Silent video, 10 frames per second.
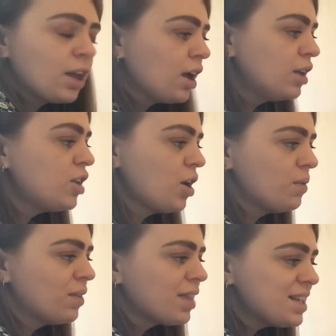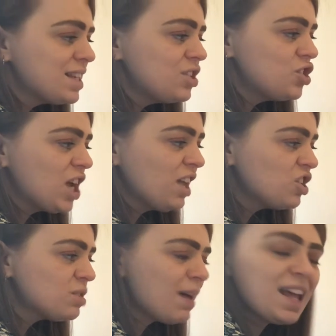Now, this has
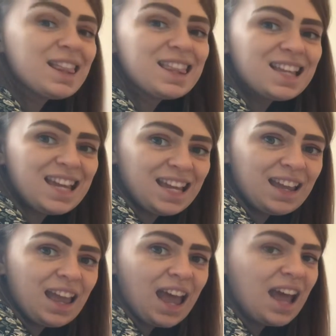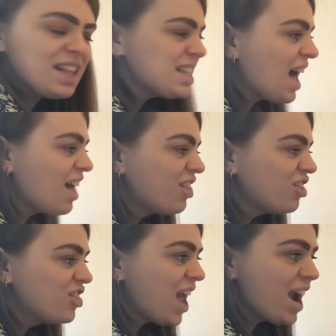changed my 3 into a
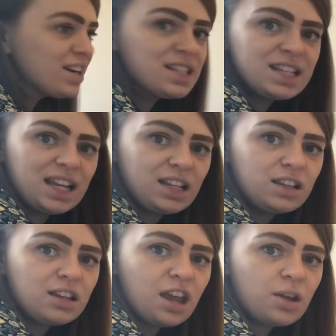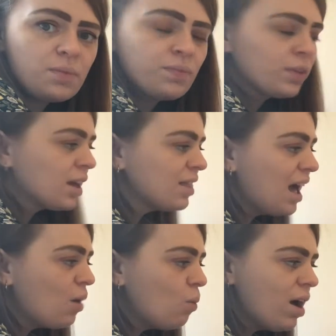13 now.
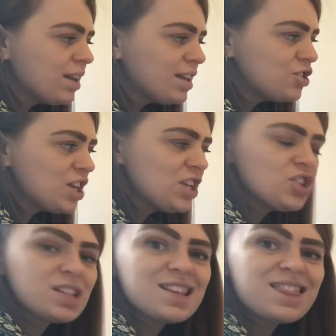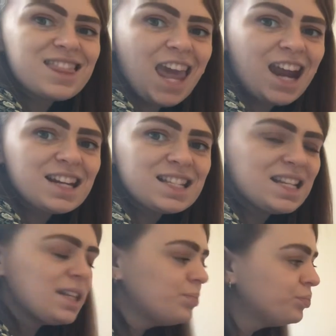That 1 has changed it to
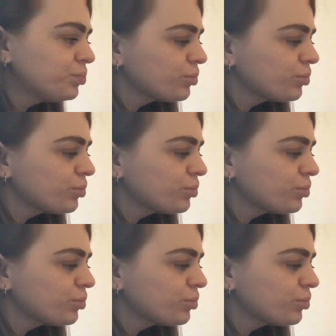13.